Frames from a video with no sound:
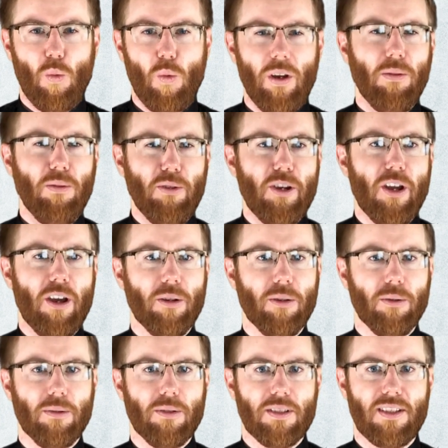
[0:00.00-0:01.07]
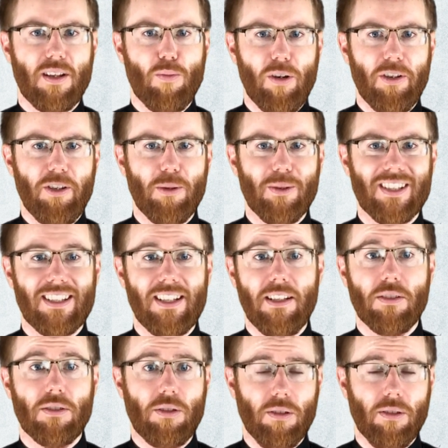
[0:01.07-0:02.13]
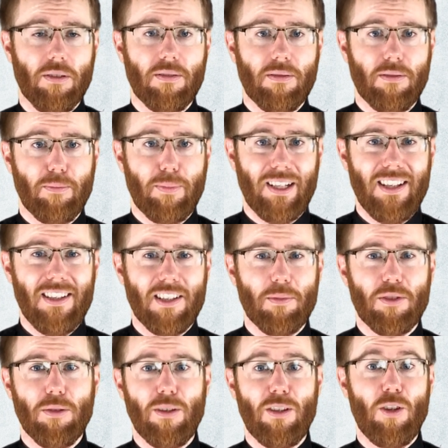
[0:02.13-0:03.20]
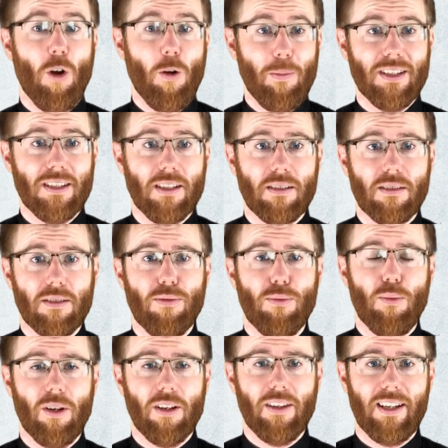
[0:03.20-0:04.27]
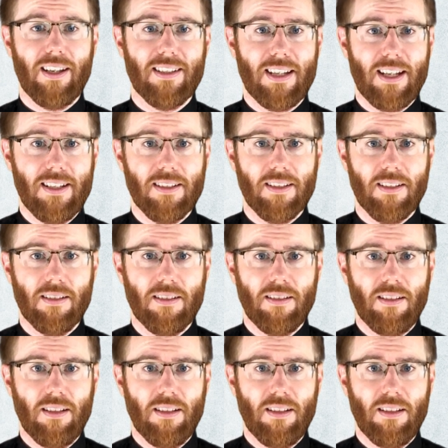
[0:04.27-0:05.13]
We all know someone who is seen as good, but ends up doing the opposite of what they intended.